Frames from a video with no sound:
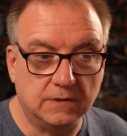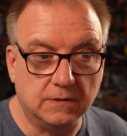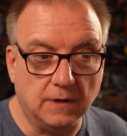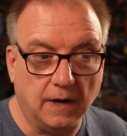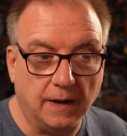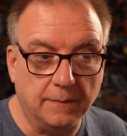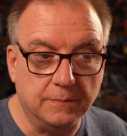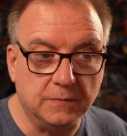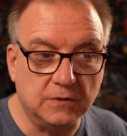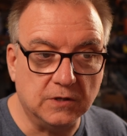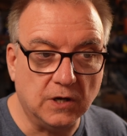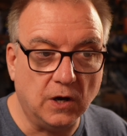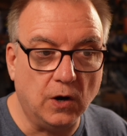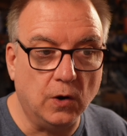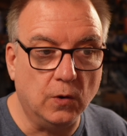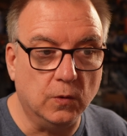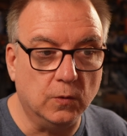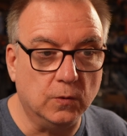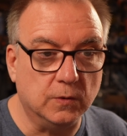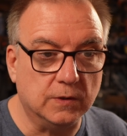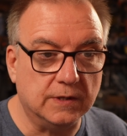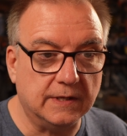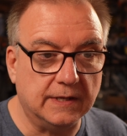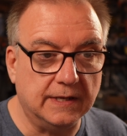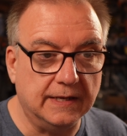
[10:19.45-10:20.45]
I'm
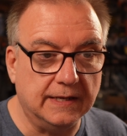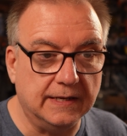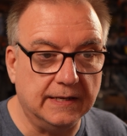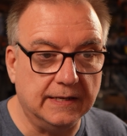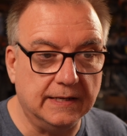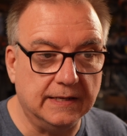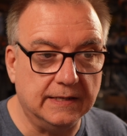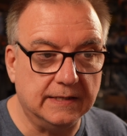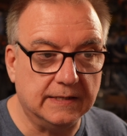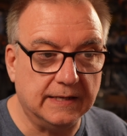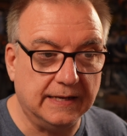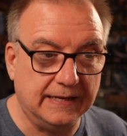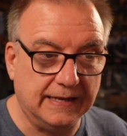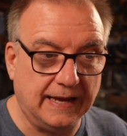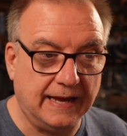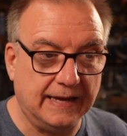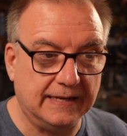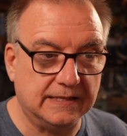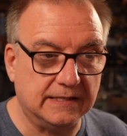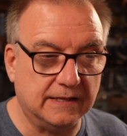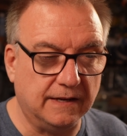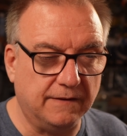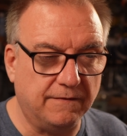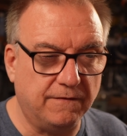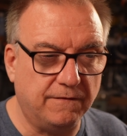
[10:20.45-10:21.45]
told, it
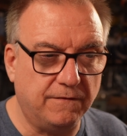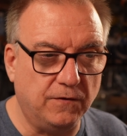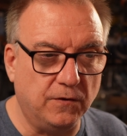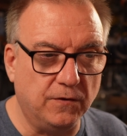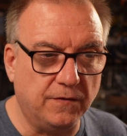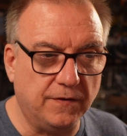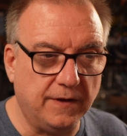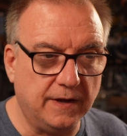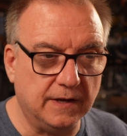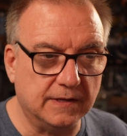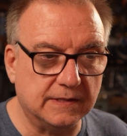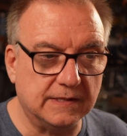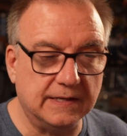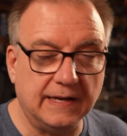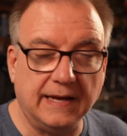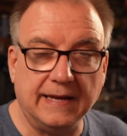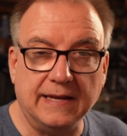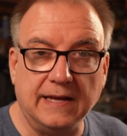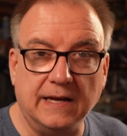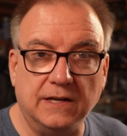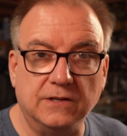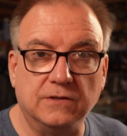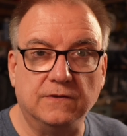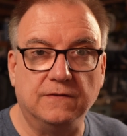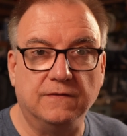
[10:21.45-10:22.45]
has a
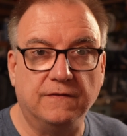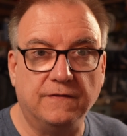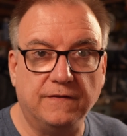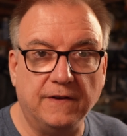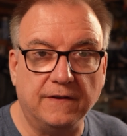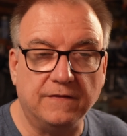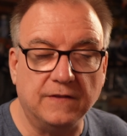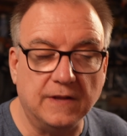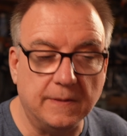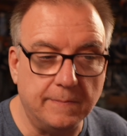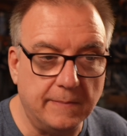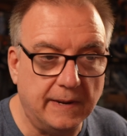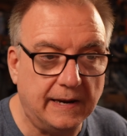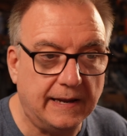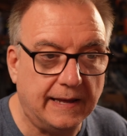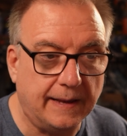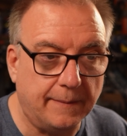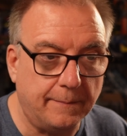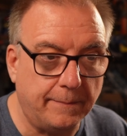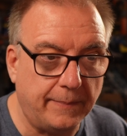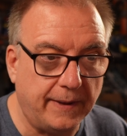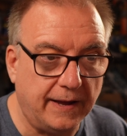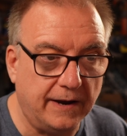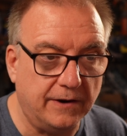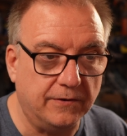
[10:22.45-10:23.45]
4,850
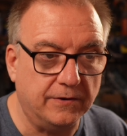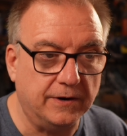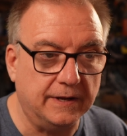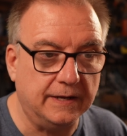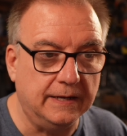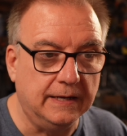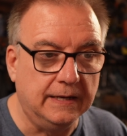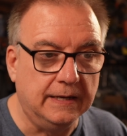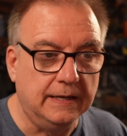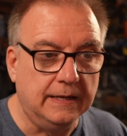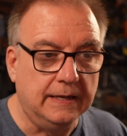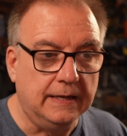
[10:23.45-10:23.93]
milliamp battery,